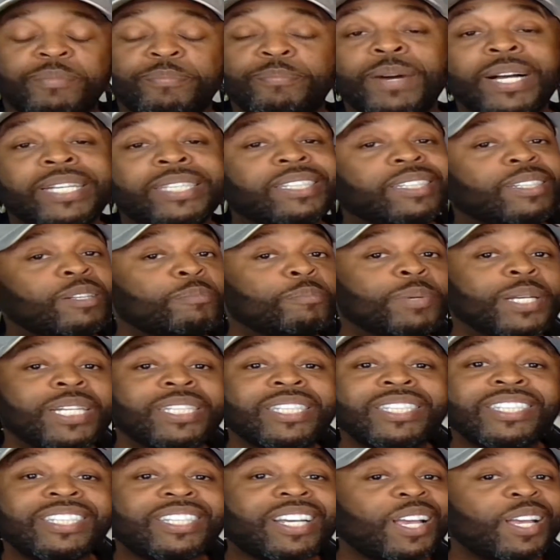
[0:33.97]
must have
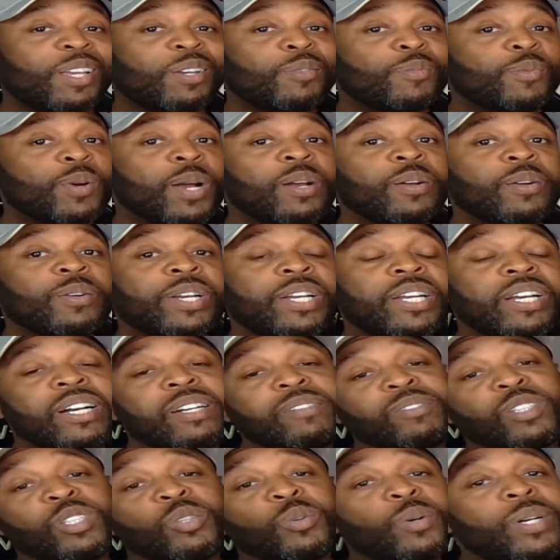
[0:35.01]
been January
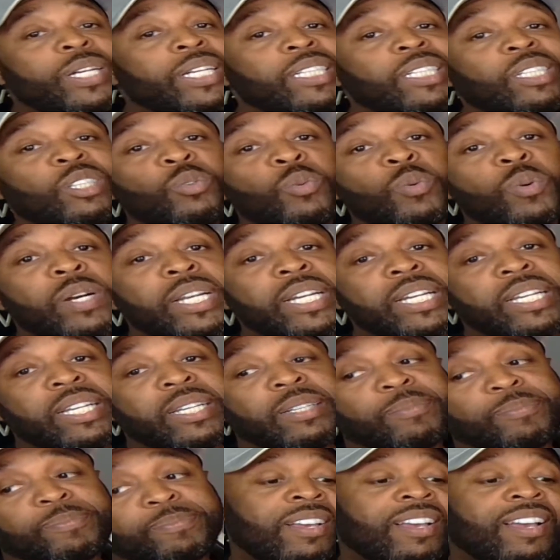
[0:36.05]
of 2020.